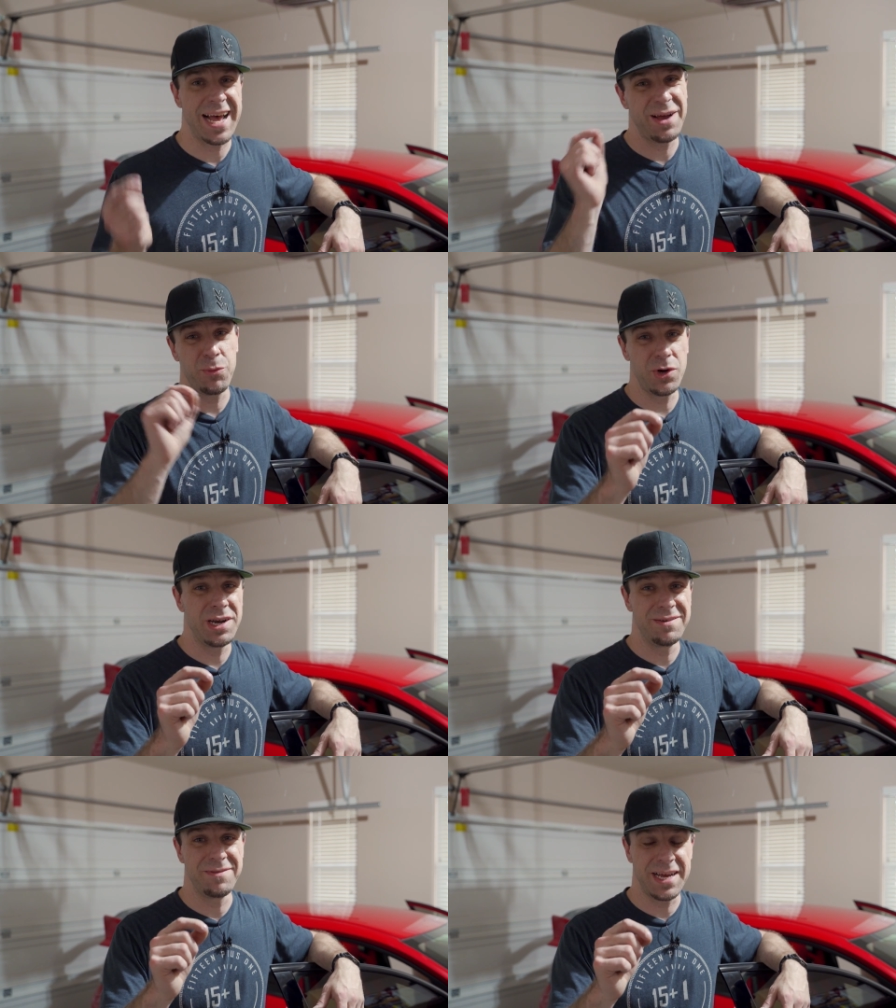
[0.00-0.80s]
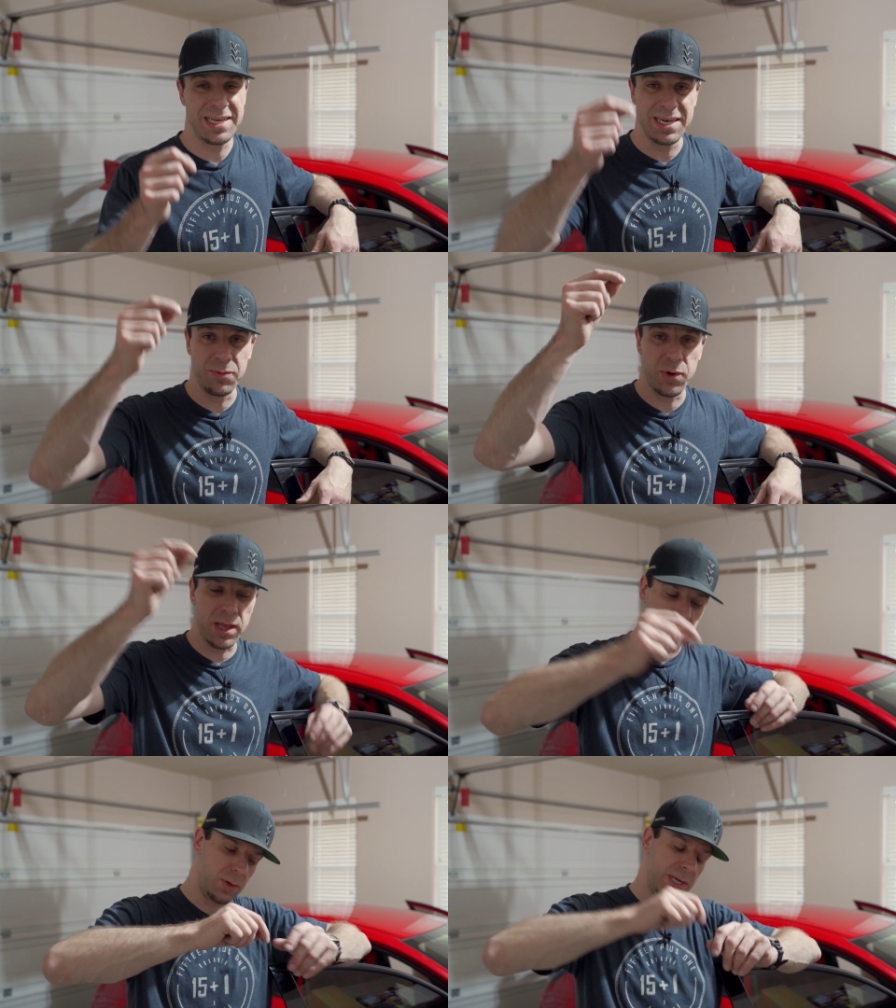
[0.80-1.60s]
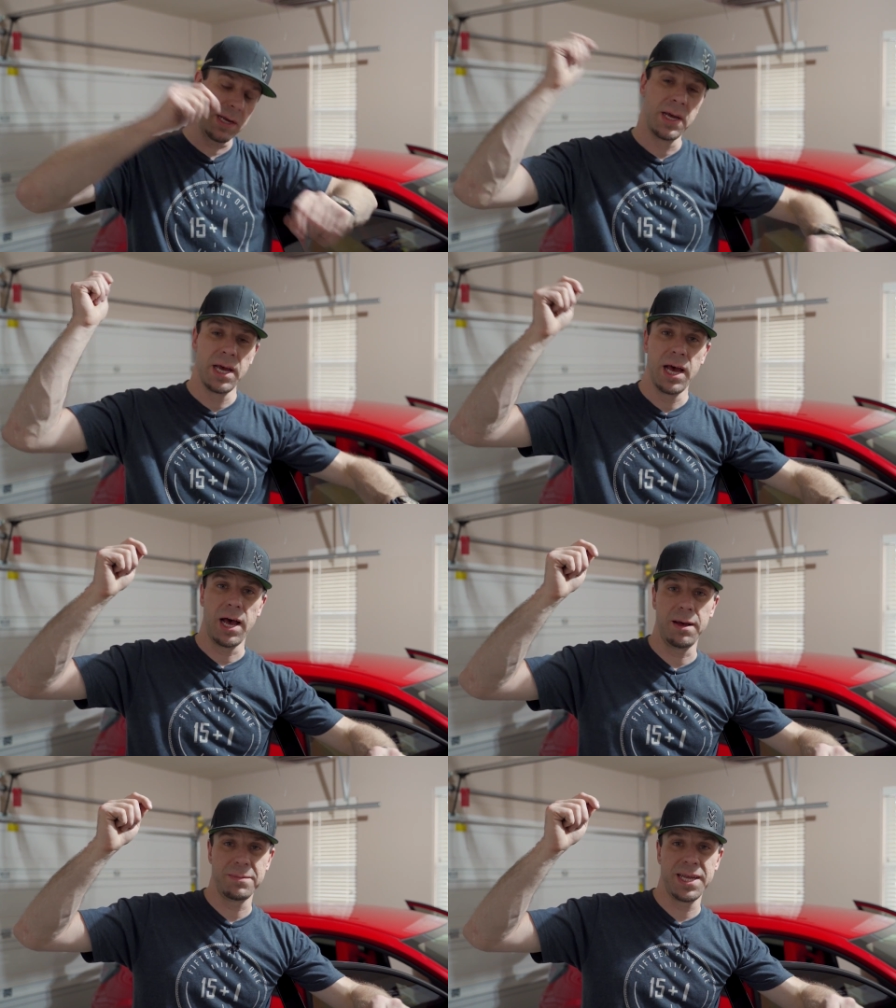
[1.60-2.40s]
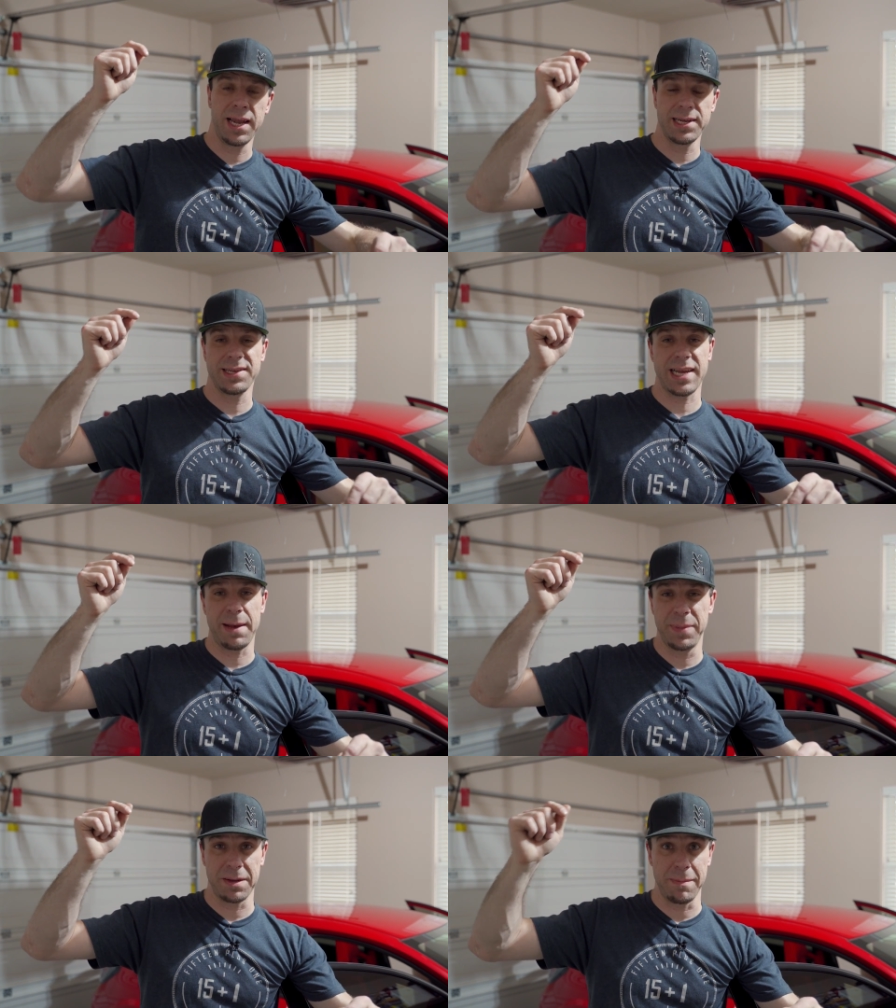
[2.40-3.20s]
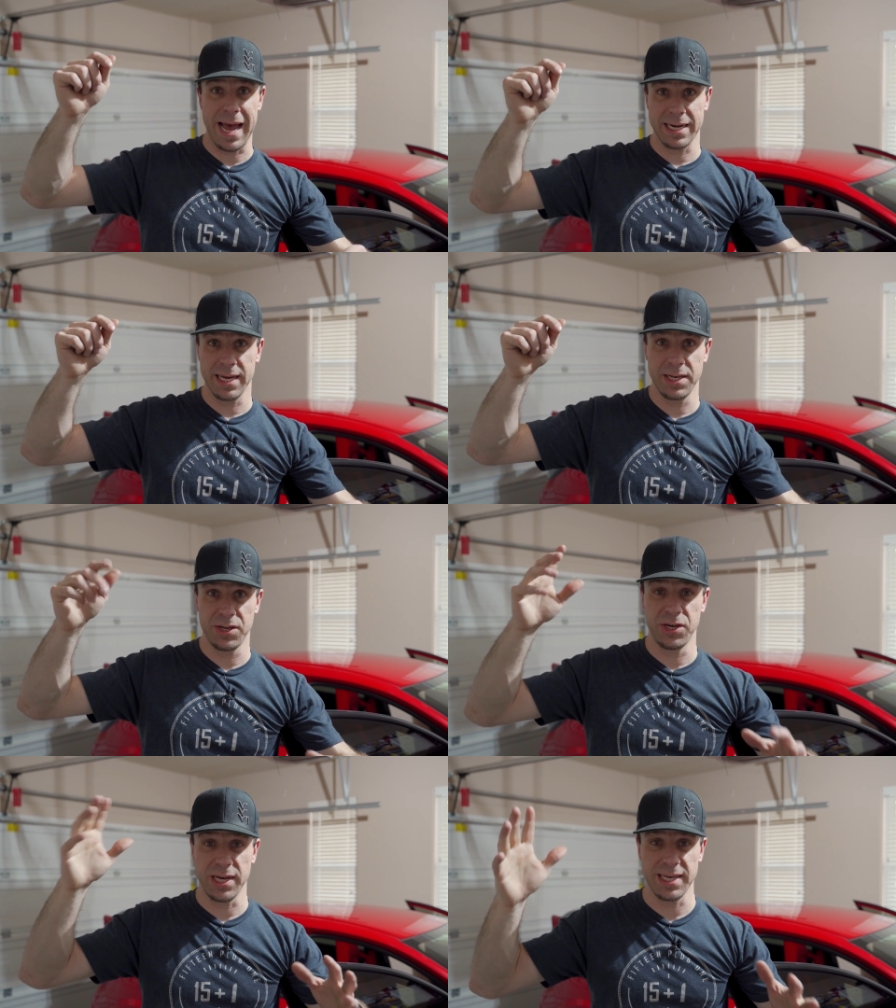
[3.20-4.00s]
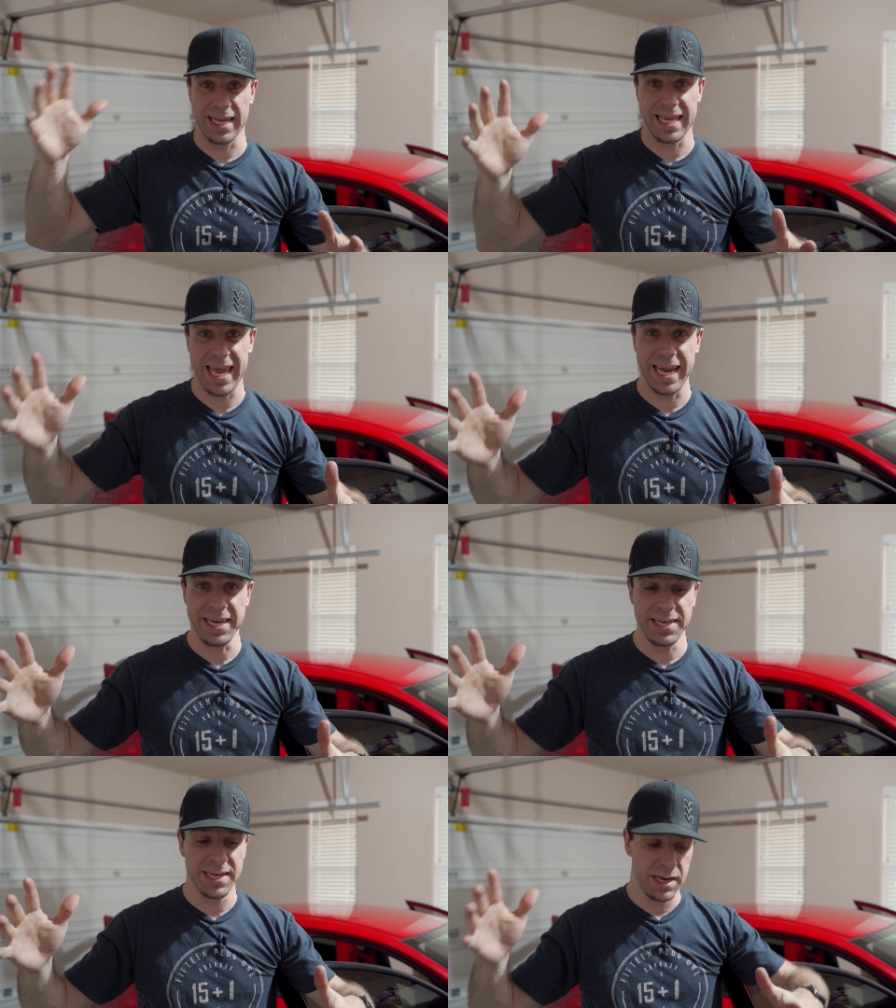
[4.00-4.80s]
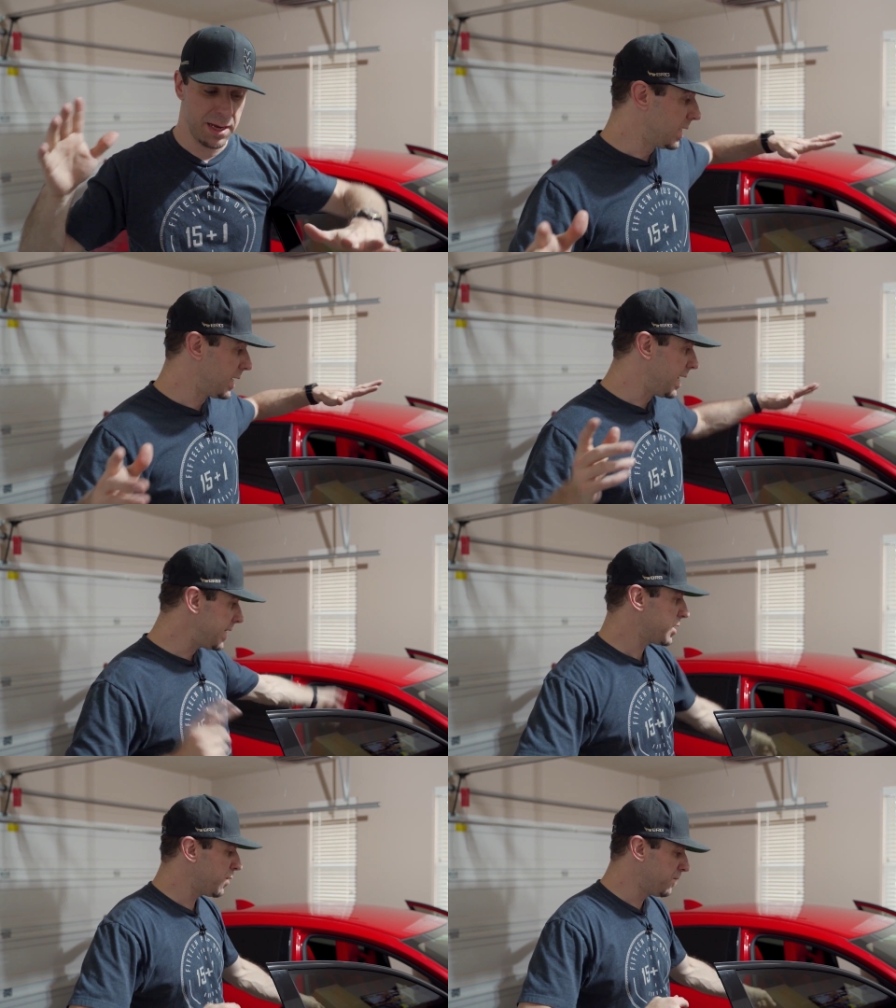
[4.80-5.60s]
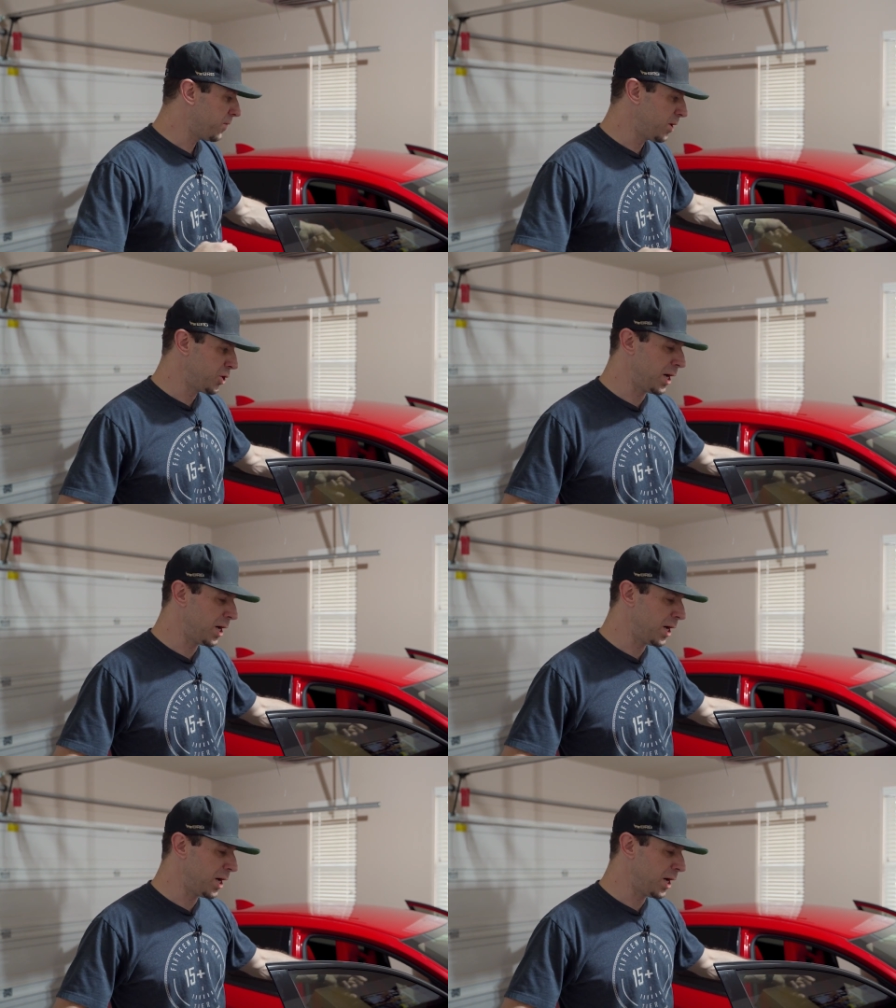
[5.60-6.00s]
I would invest in one of those um, telescopic magnets just in case. Let's go for a